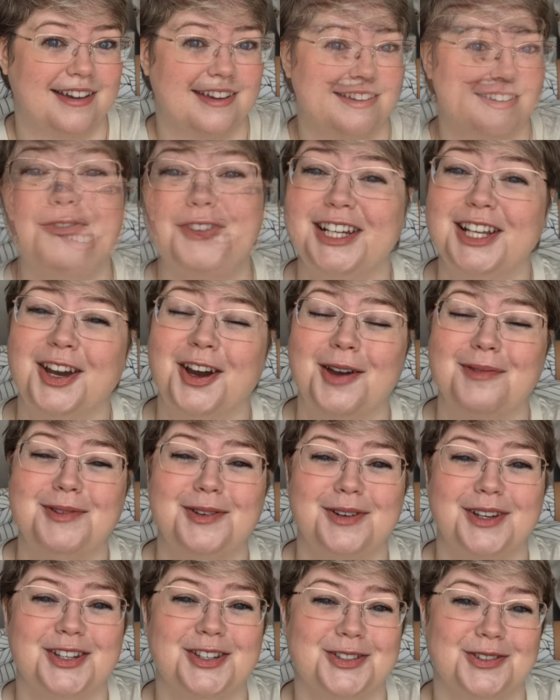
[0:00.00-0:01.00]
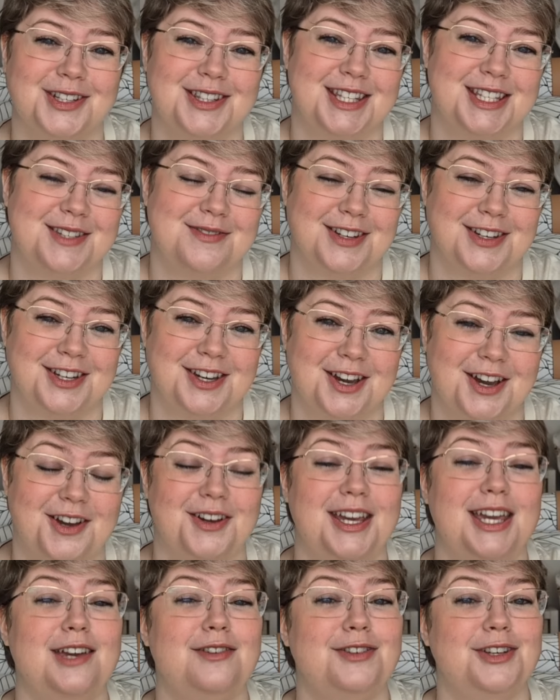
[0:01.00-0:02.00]
I really hope you enjoyed this video.
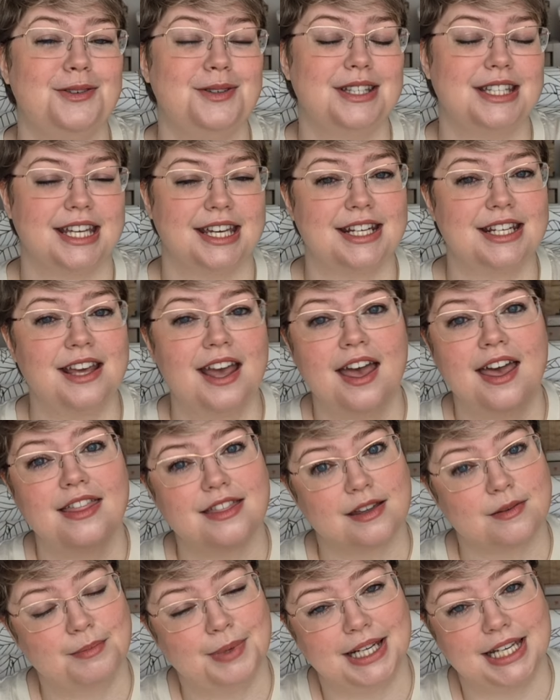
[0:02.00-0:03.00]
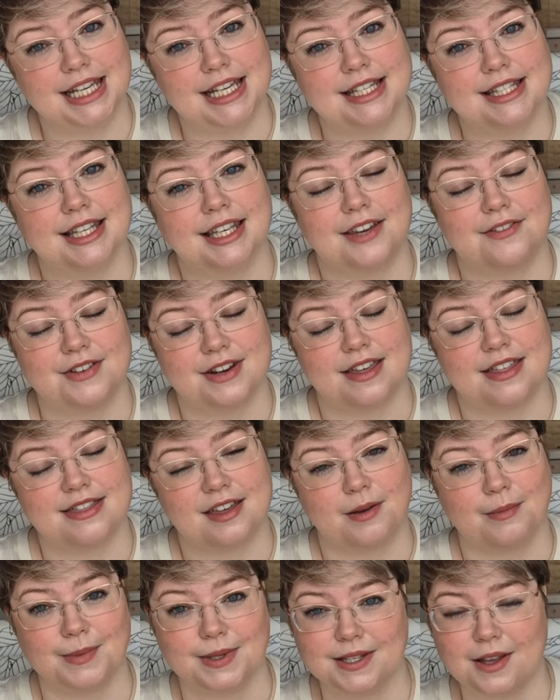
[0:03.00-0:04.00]
If you did, then please give it a
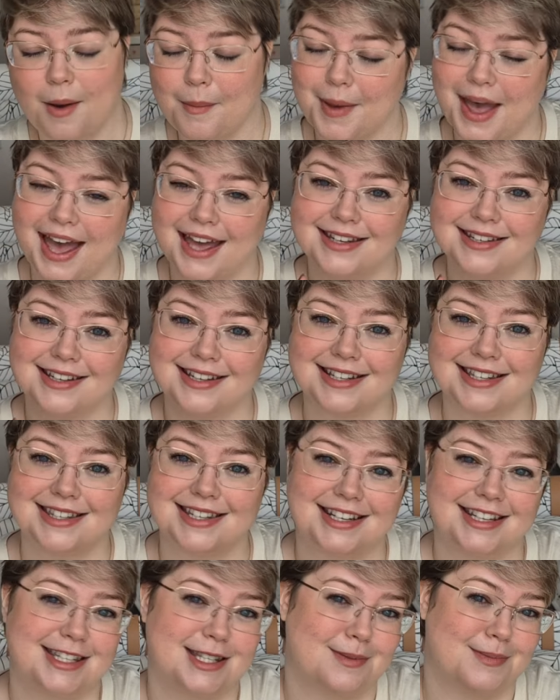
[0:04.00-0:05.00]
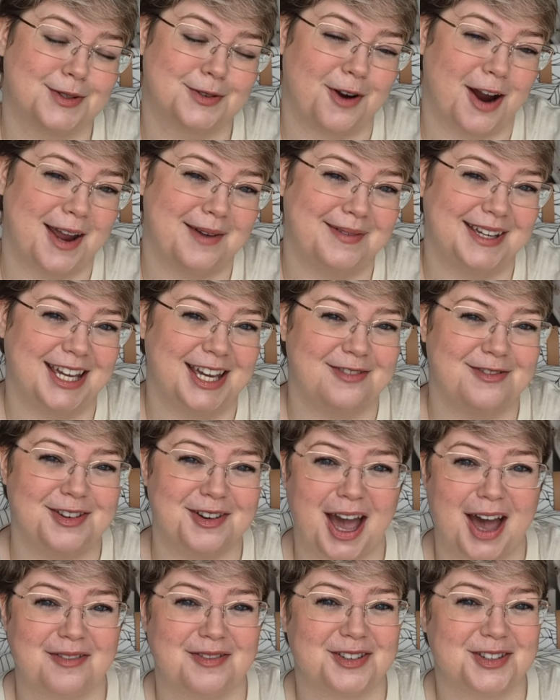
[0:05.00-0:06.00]
thumbs up and consider subscribing if you
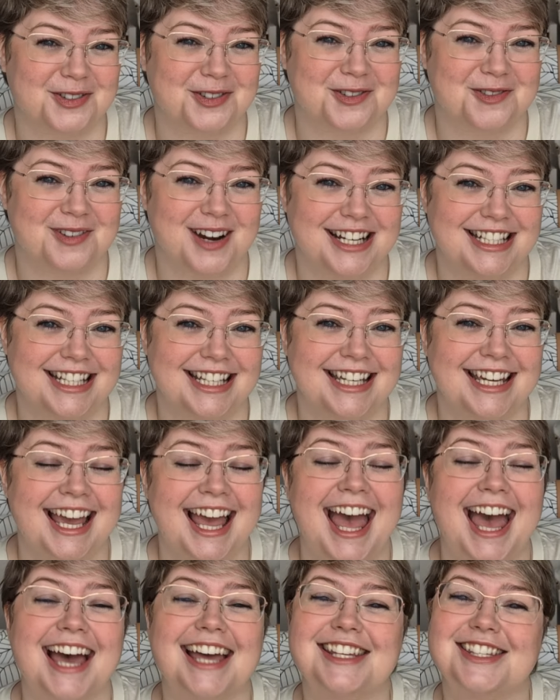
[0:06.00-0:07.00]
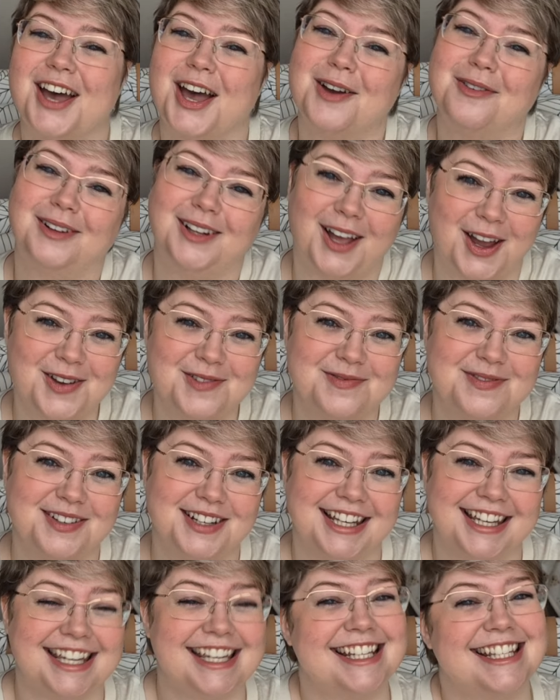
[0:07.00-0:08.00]
haven't already, and I will
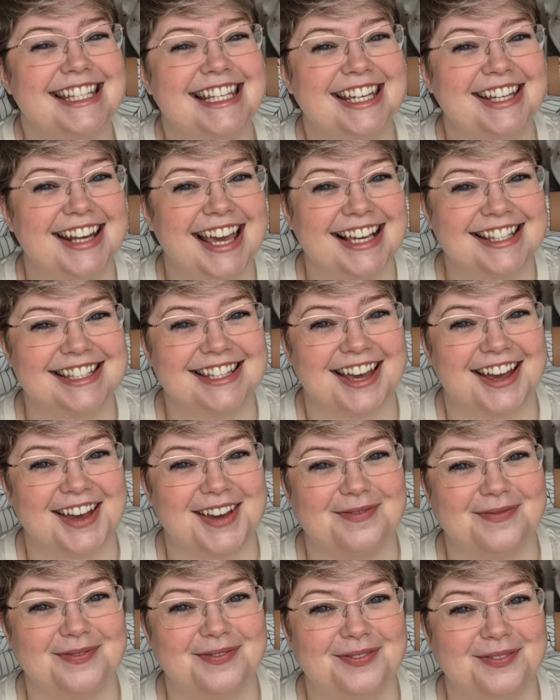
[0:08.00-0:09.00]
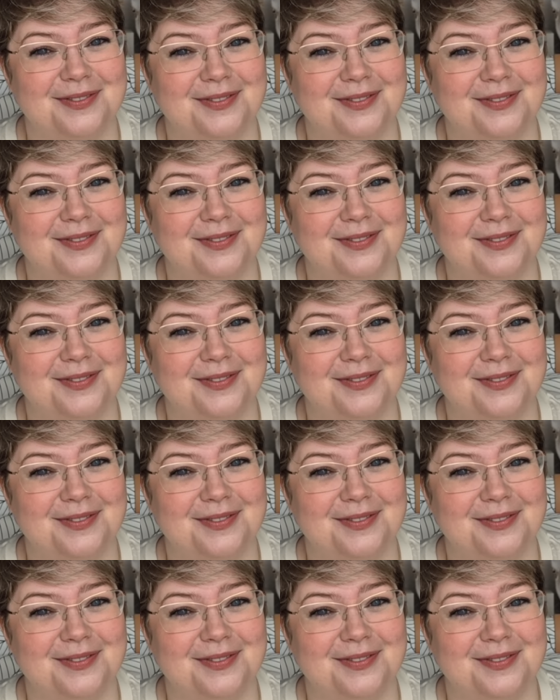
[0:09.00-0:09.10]
hopefully see you next time.